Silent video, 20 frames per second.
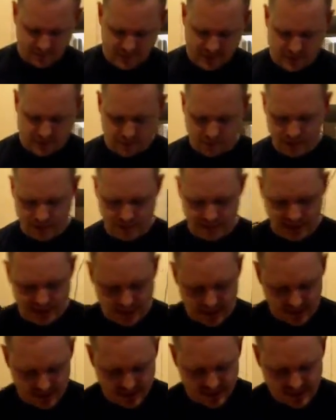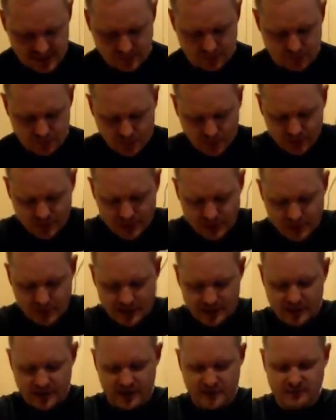get really messy. This is probably the bit
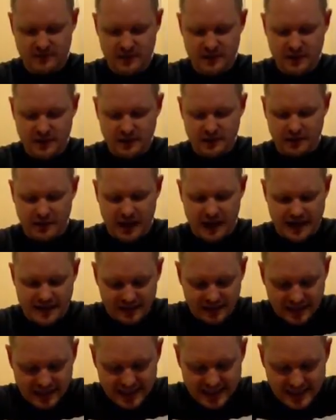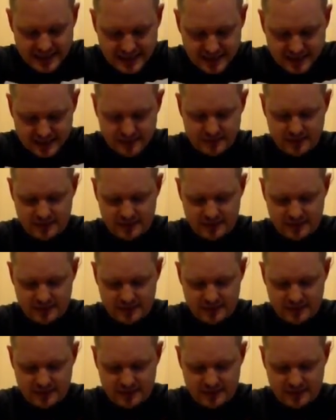that I like the least